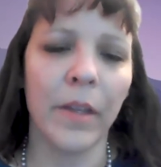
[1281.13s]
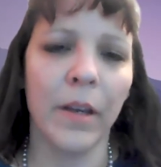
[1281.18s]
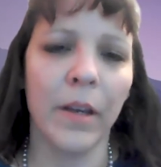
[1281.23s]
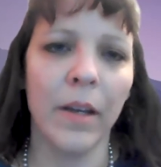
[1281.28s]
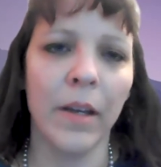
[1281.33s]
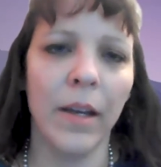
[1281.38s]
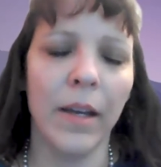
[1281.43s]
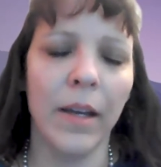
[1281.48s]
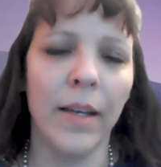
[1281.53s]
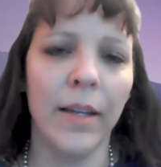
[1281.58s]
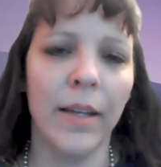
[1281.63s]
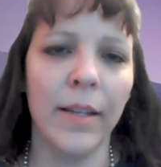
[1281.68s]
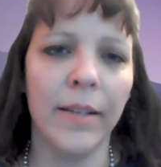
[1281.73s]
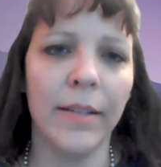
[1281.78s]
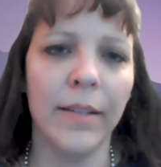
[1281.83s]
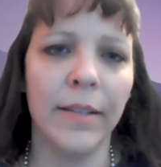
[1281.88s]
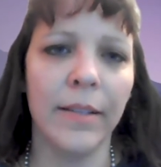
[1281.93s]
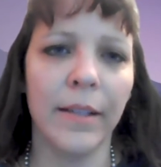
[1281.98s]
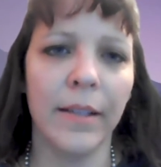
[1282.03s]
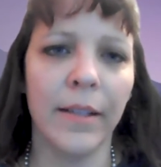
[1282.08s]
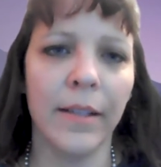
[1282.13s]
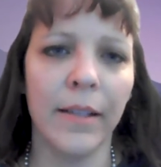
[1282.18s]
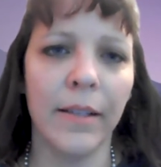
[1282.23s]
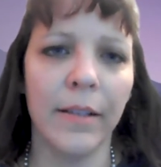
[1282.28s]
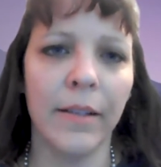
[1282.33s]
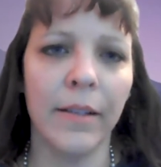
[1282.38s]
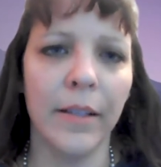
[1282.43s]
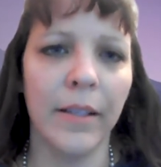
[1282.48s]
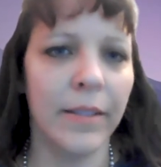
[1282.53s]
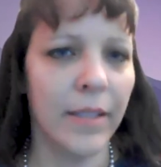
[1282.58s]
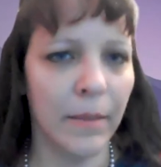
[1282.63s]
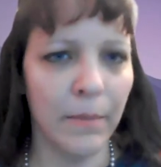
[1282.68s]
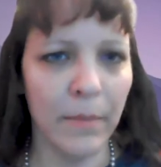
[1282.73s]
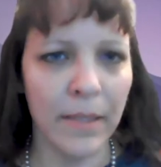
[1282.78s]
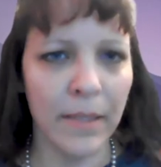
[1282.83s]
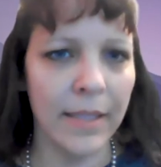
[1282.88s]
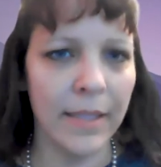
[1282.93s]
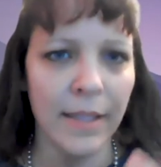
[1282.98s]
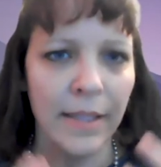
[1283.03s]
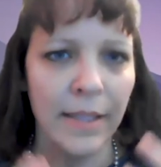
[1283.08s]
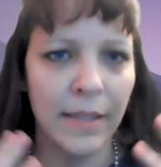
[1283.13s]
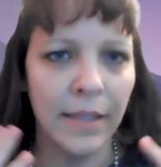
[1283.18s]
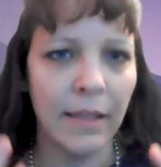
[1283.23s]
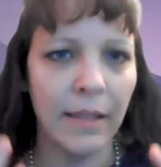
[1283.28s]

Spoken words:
and the exhibits and the